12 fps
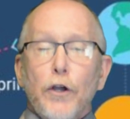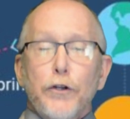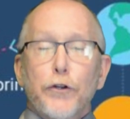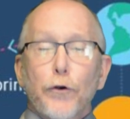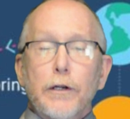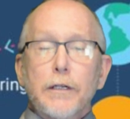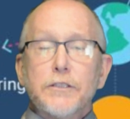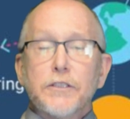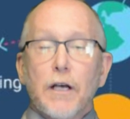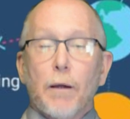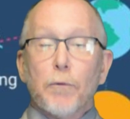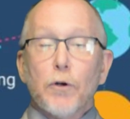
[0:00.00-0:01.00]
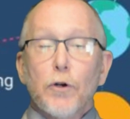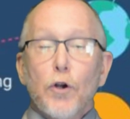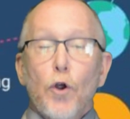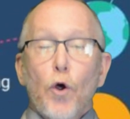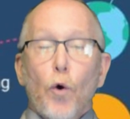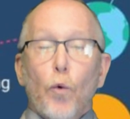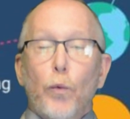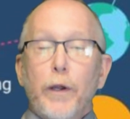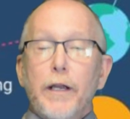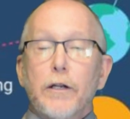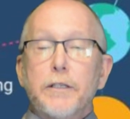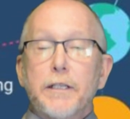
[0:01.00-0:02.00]
During the summer,
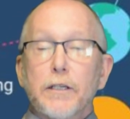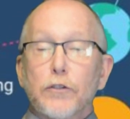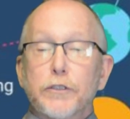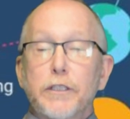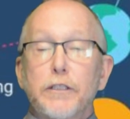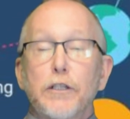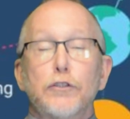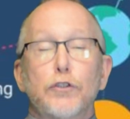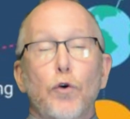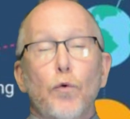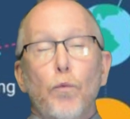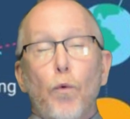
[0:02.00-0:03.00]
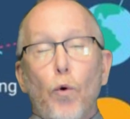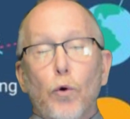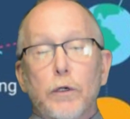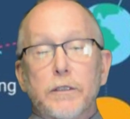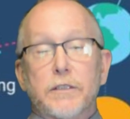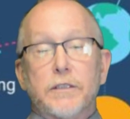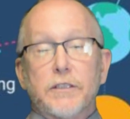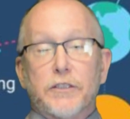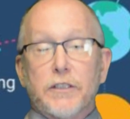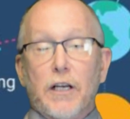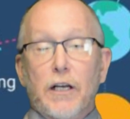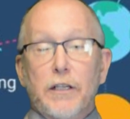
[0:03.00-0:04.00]
we are tilted towards the
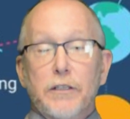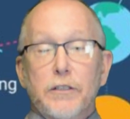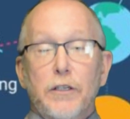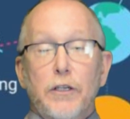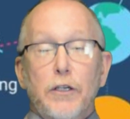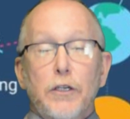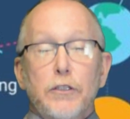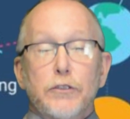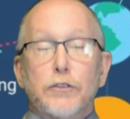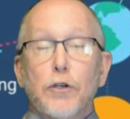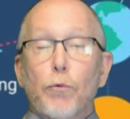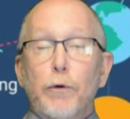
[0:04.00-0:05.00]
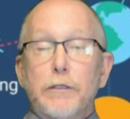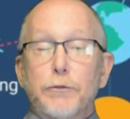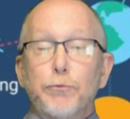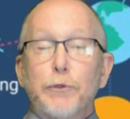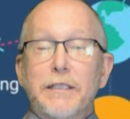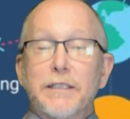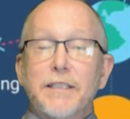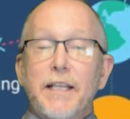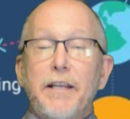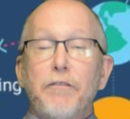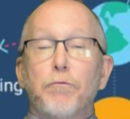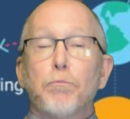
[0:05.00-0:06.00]
sun, so we
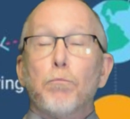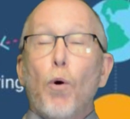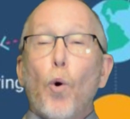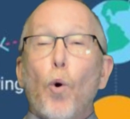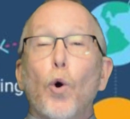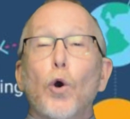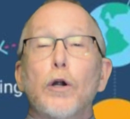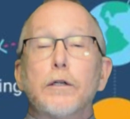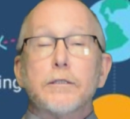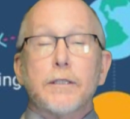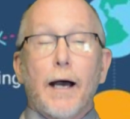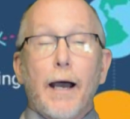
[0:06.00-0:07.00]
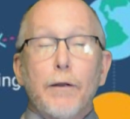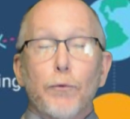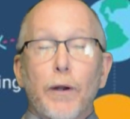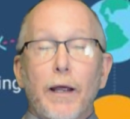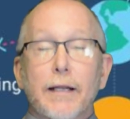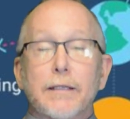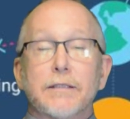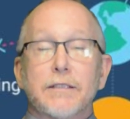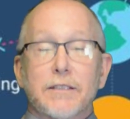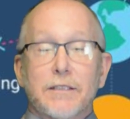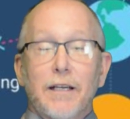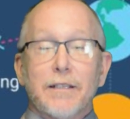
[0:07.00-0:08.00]
receive more direct
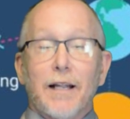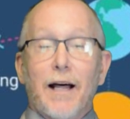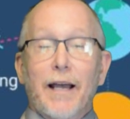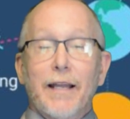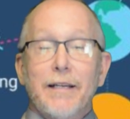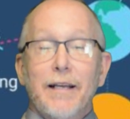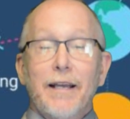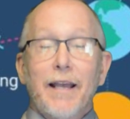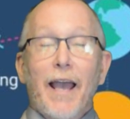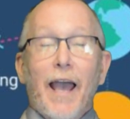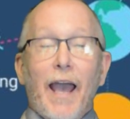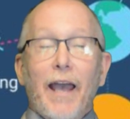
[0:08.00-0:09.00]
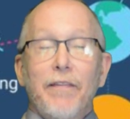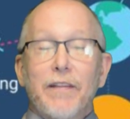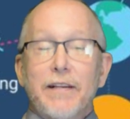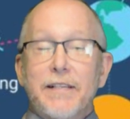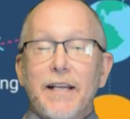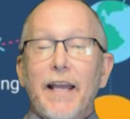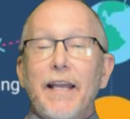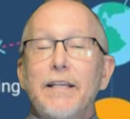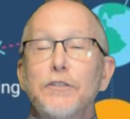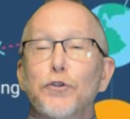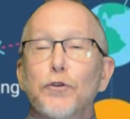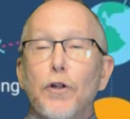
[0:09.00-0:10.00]
sunlight, and the
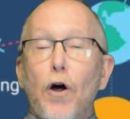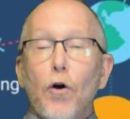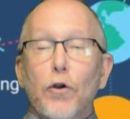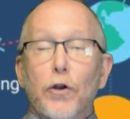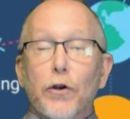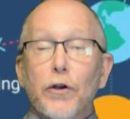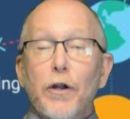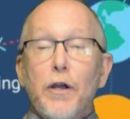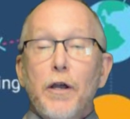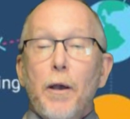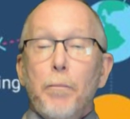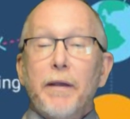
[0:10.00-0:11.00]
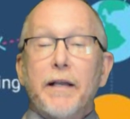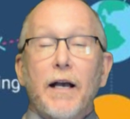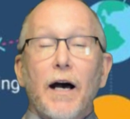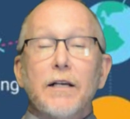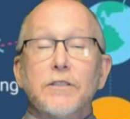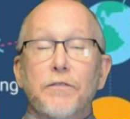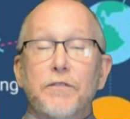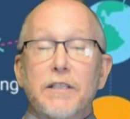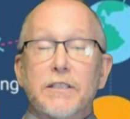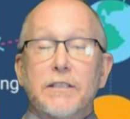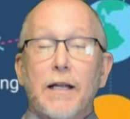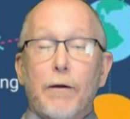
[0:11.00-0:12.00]
days are longer because of
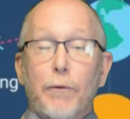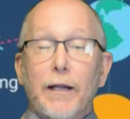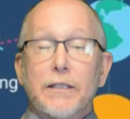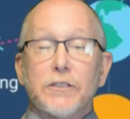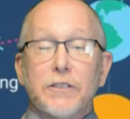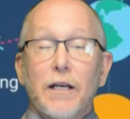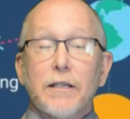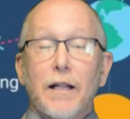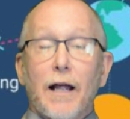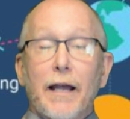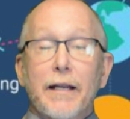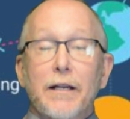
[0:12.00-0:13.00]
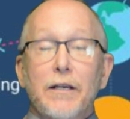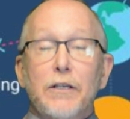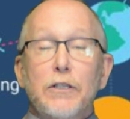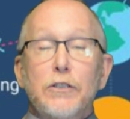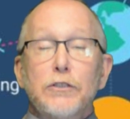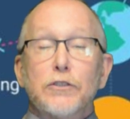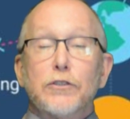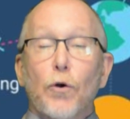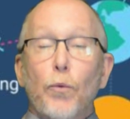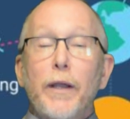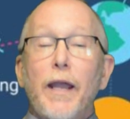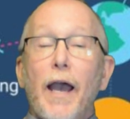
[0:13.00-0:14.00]
this direct sunlight, so
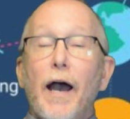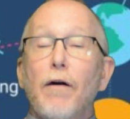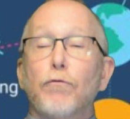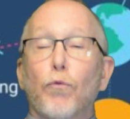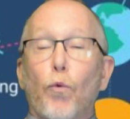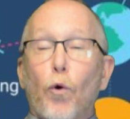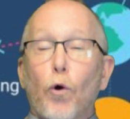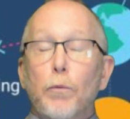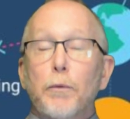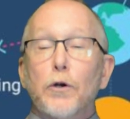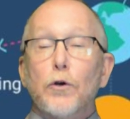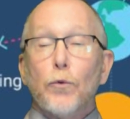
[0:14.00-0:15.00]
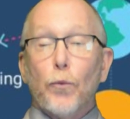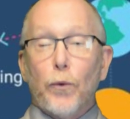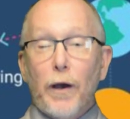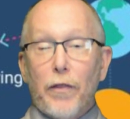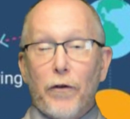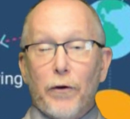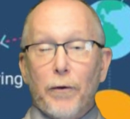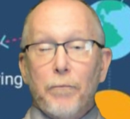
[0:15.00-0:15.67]
we have warmer weather.